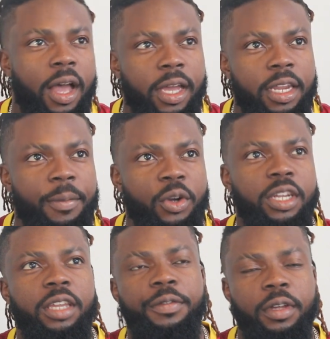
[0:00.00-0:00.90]
And I'm
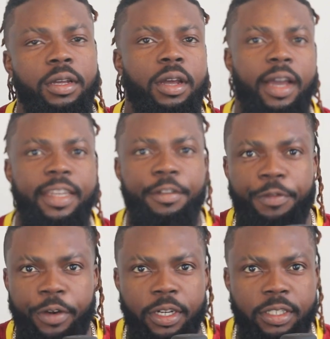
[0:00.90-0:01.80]
gonna give you a
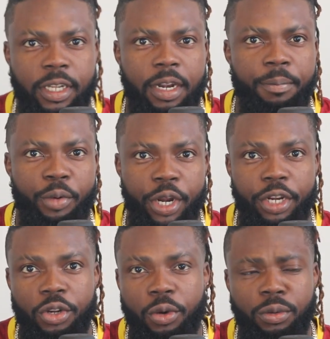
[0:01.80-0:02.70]
difference and a
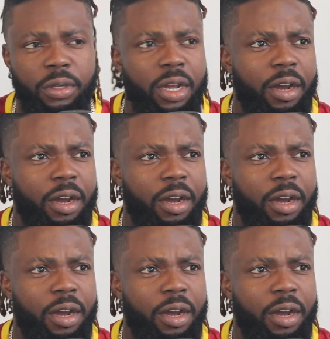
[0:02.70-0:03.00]
breakdown